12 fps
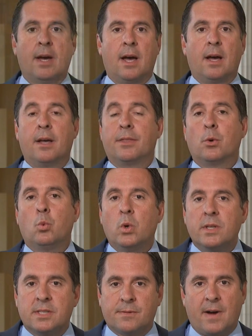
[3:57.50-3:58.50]
uh, the
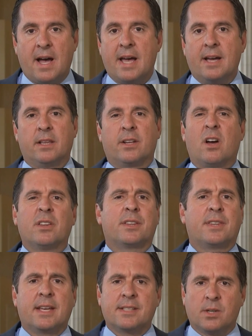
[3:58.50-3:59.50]
Woods file and all the
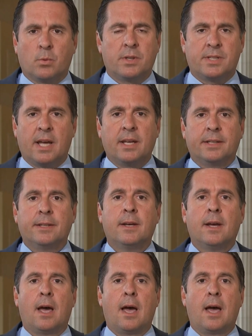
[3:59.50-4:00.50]
things that were done
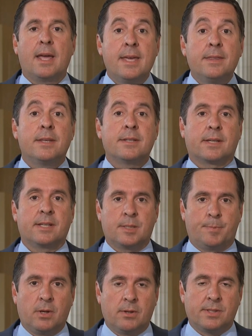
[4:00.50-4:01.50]
uh, in this
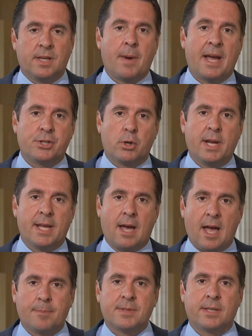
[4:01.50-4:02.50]
conspiracy by dirty
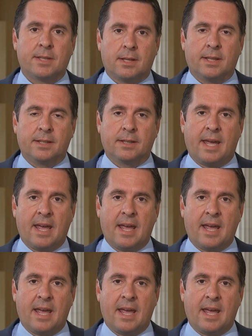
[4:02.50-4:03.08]
cops in the Clinton